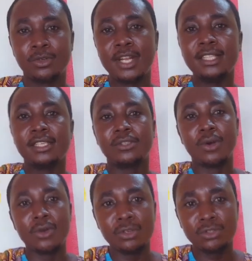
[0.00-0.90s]
that is
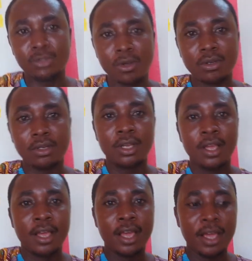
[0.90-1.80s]
Odo Nsor.
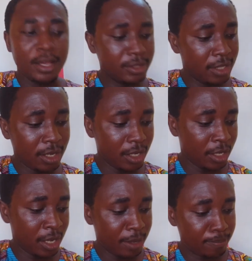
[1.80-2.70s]
And
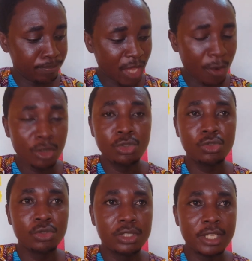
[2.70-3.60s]
I want
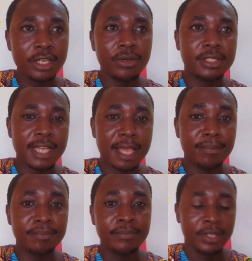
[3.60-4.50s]
you to take your
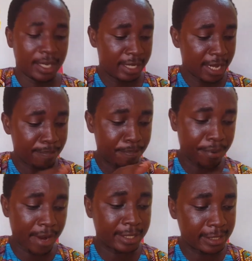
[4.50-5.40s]
time and then
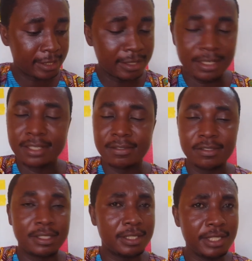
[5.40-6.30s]
practice
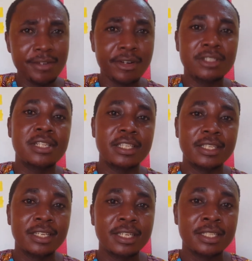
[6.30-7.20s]
this seriously.
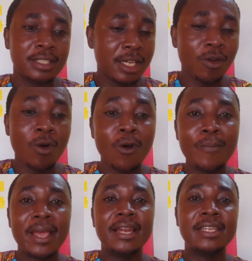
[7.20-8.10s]
Take all
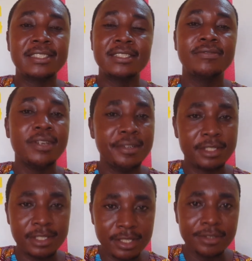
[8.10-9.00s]
my lessons very
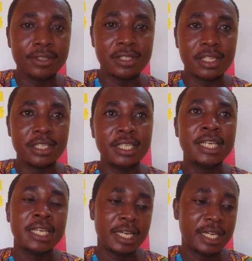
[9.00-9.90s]
seriously.
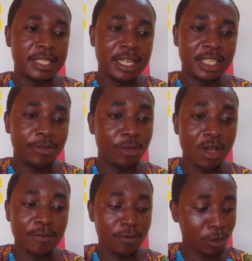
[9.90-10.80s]
And then if you
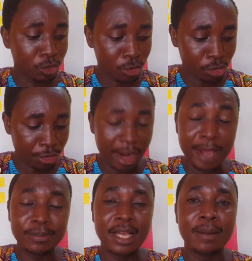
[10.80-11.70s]
have not
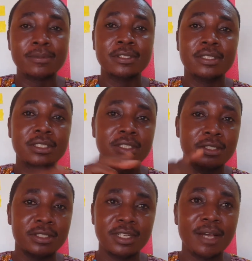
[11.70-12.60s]
subscribed up
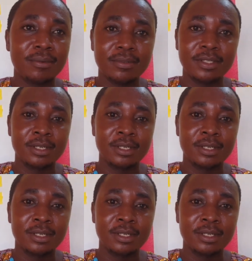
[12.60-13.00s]
until now,